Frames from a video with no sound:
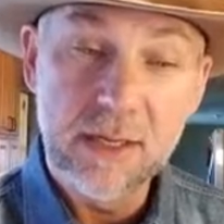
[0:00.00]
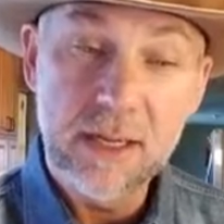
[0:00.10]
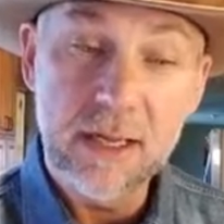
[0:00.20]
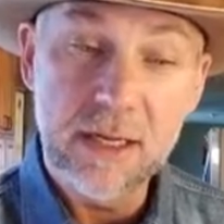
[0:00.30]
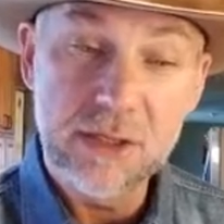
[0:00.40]

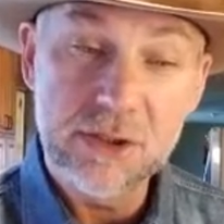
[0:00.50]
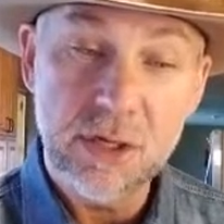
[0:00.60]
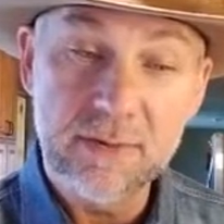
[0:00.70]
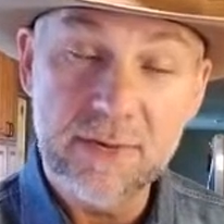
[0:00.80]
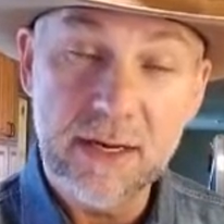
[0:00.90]

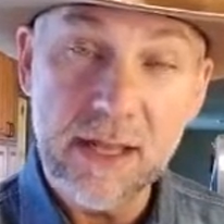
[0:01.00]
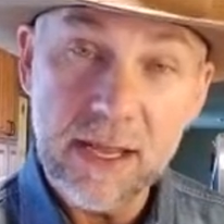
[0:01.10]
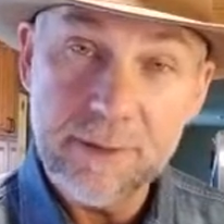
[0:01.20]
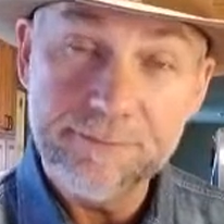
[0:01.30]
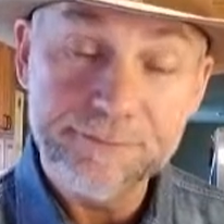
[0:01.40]
Jean
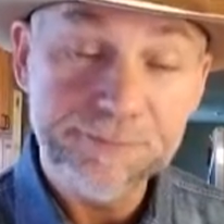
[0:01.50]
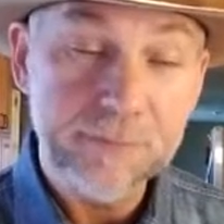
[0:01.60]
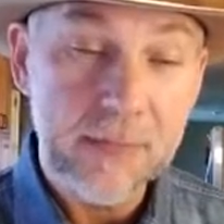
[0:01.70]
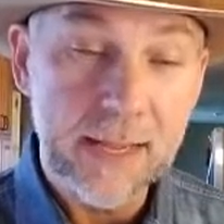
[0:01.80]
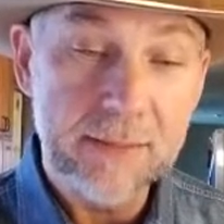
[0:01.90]
Valnet,
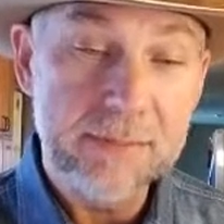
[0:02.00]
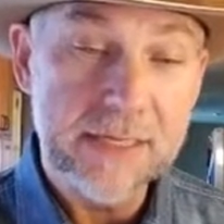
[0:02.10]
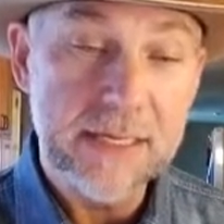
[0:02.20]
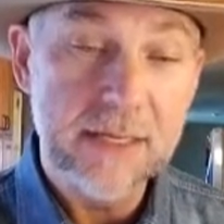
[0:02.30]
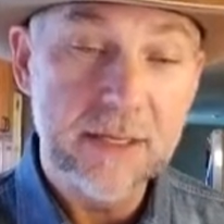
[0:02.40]

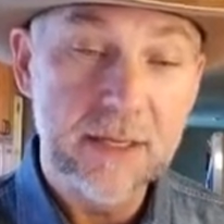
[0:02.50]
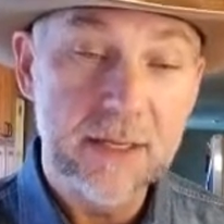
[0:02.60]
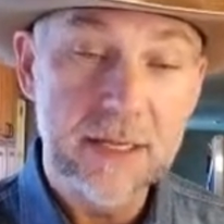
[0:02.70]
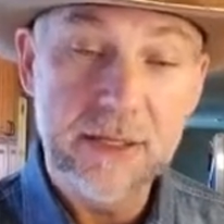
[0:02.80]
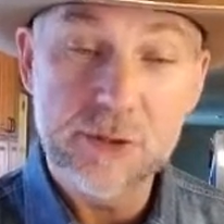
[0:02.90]
MD.
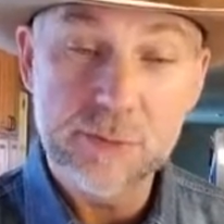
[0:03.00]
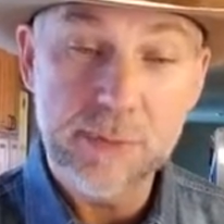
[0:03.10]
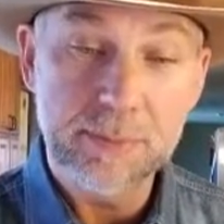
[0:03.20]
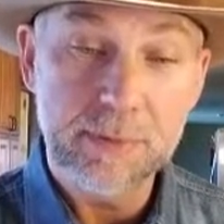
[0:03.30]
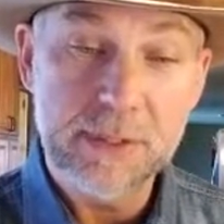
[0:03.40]
He used
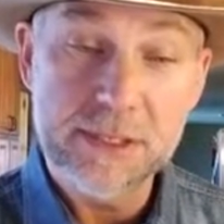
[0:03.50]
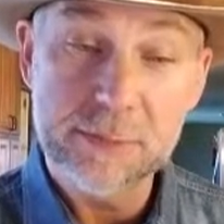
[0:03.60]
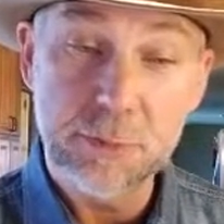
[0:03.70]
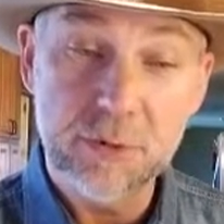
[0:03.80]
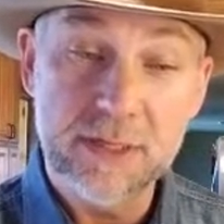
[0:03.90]
peppermint to
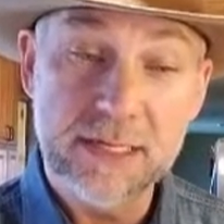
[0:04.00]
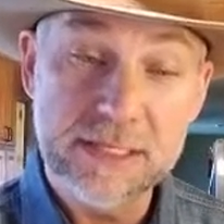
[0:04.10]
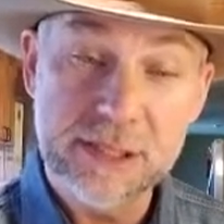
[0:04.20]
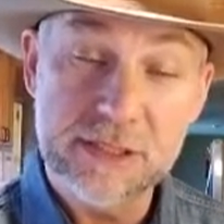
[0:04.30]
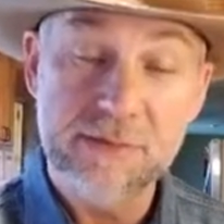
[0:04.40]
support the
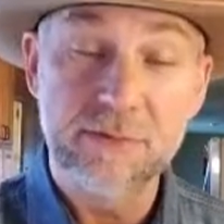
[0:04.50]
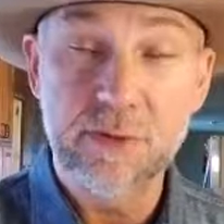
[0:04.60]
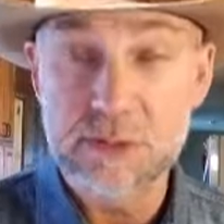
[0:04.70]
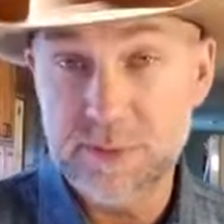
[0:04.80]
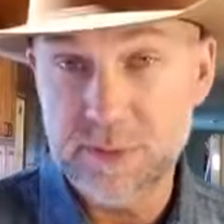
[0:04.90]
digestive and
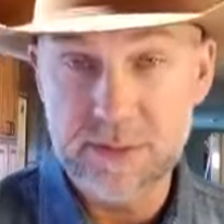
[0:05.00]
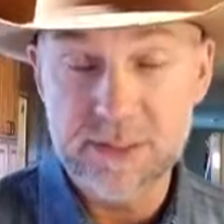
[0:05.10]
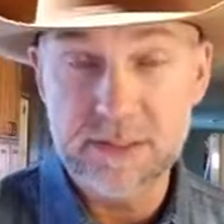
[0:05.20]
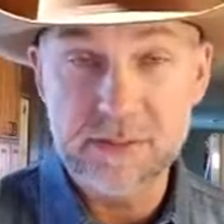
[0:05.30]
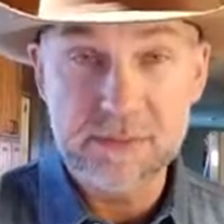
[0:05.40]
respiratory
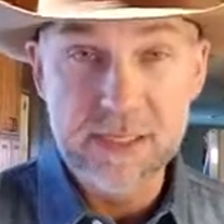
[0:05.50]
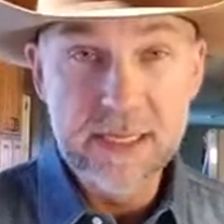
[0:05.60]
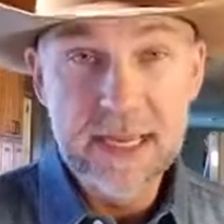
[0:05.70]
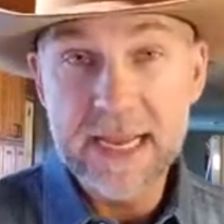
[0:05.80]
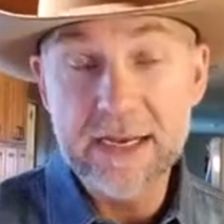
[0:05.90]
systems.
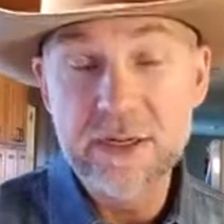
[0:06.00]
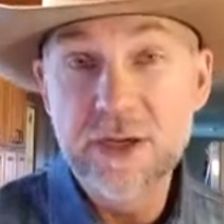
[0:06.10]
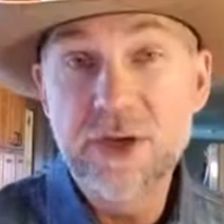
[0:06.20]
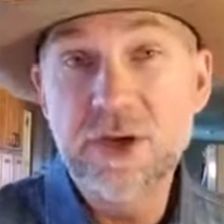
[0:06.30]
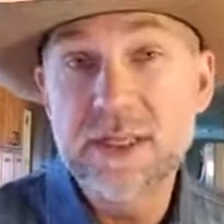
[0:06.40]
And
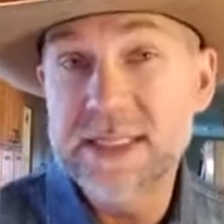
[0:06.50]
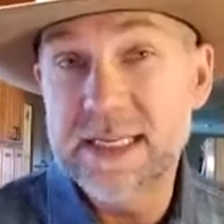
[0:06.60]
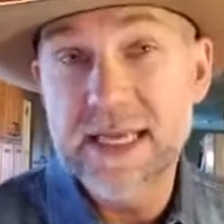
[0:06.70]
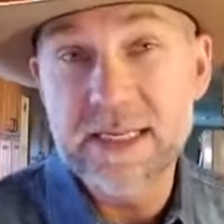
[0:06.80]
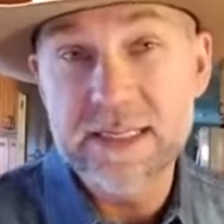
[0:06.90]
you can
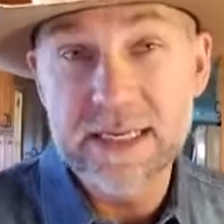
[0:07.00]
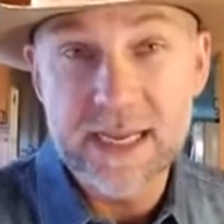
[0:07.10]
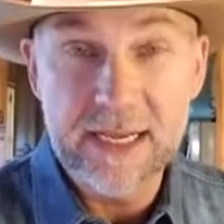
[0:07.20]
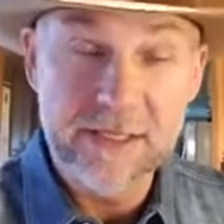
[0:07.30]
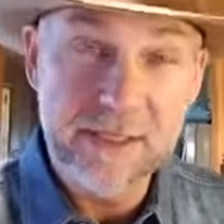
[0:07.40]
see that
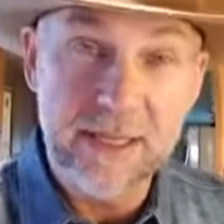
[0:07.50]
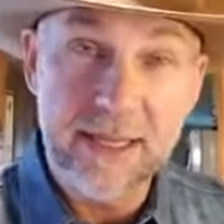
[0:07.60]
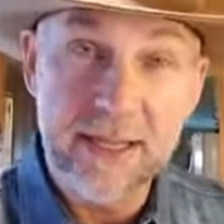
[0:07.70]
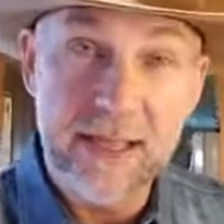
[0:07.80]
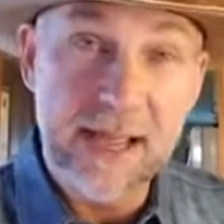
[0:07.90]
today. It's
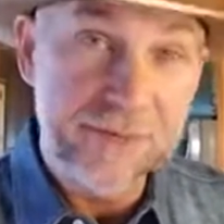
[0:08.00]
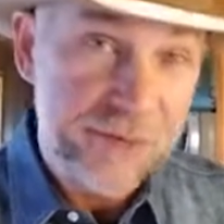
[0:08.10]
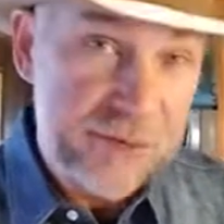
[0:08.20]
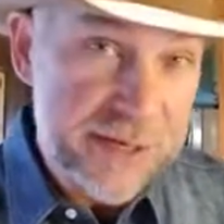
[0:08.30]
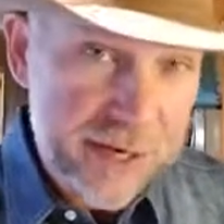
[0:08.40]
like
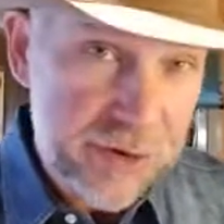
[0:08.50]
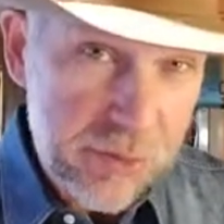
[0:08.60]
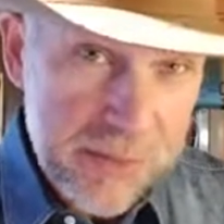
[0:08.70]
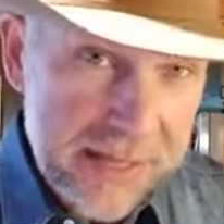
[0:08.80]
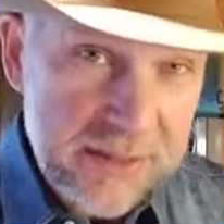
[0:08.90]
after dinner
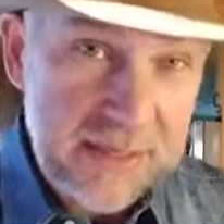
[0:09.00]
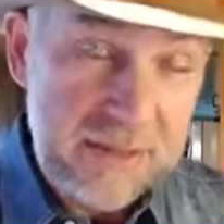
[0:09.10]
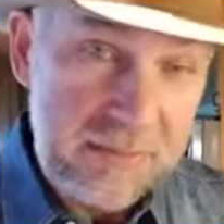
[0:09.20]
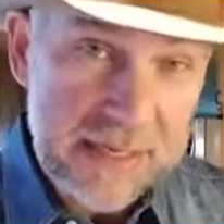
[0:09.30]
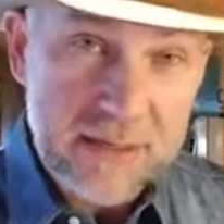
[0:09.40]
mint,
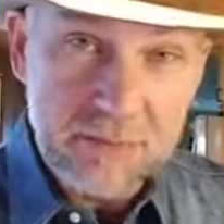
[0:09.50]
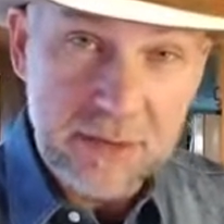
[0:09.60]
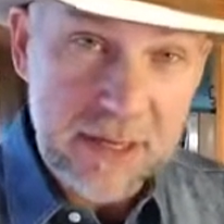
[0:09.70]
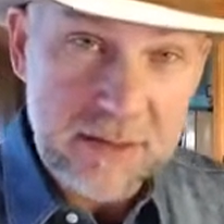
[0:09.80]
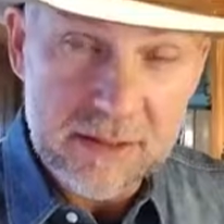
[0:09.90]

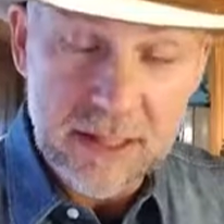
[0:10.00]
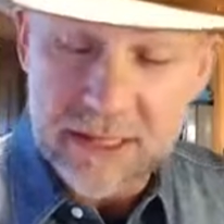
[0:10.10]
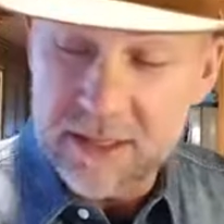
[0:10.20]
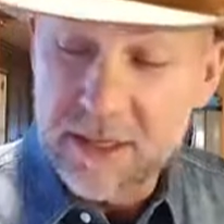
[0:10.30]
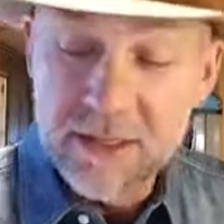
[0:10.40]
because
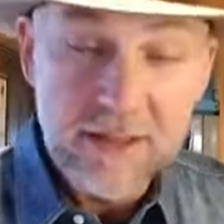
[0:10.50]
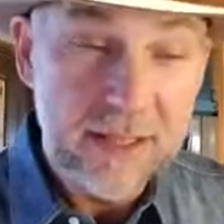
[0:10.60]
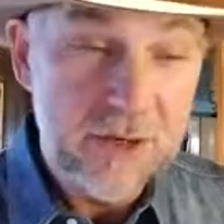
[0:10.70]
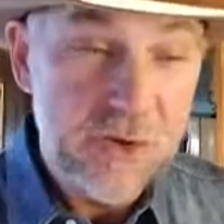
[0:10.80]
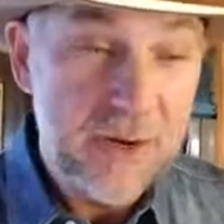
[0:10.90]

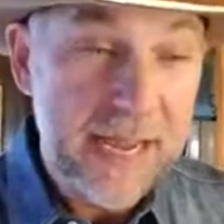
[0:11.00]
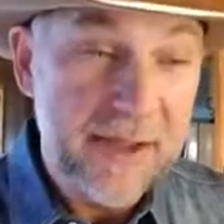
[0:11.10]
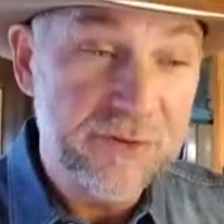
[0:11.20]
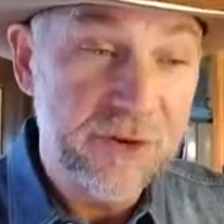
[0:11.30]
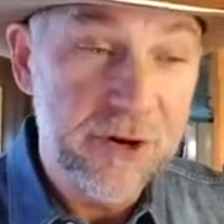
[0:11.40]
they do an
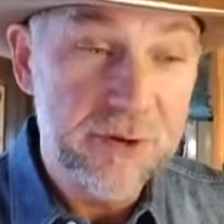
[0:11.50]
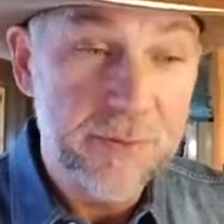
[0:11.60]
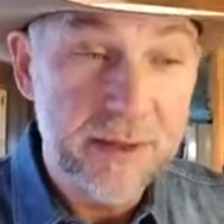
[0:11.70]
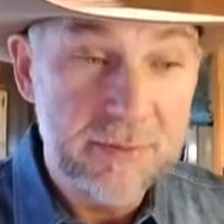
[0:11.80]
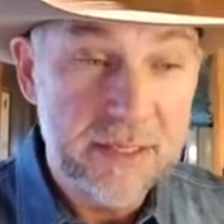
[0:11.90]
after dinner
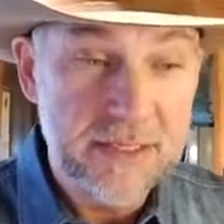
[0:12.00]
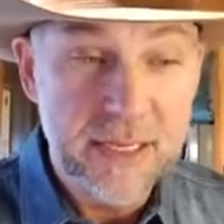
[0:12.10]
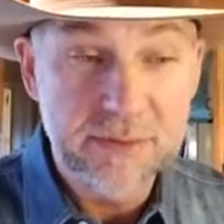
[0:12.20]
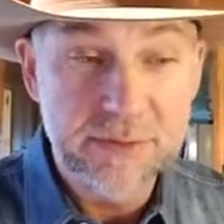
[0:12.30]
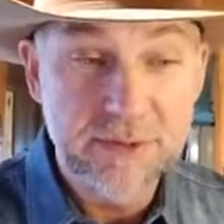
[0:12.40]
mint because it
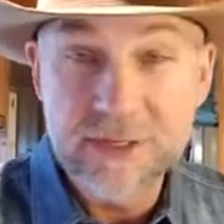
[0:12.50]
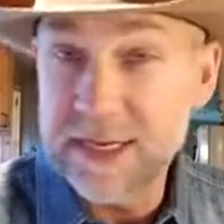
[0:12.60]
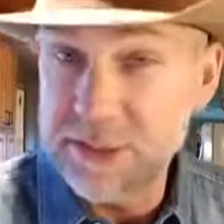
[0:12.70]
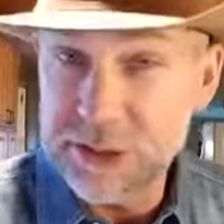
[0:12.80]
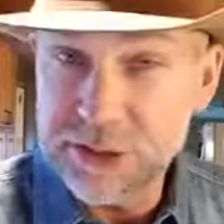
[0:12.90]
helps your
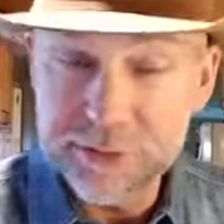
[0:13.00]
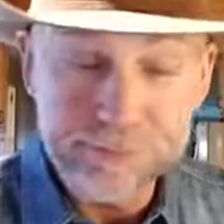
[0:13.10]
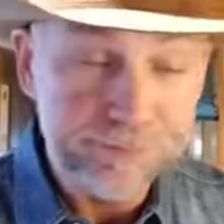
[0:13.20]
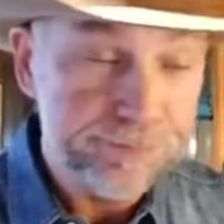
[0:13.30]
digestion.